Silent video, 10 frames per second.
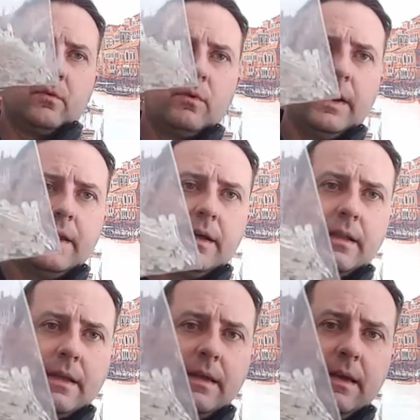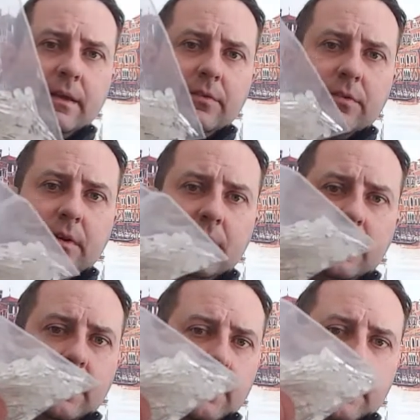white LEDs.
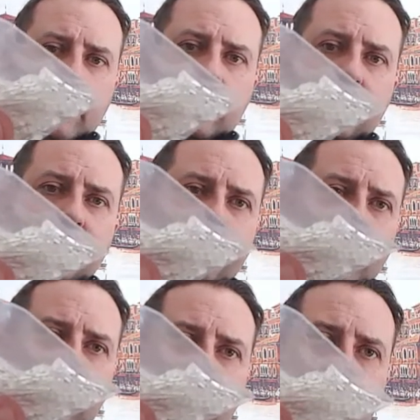There's about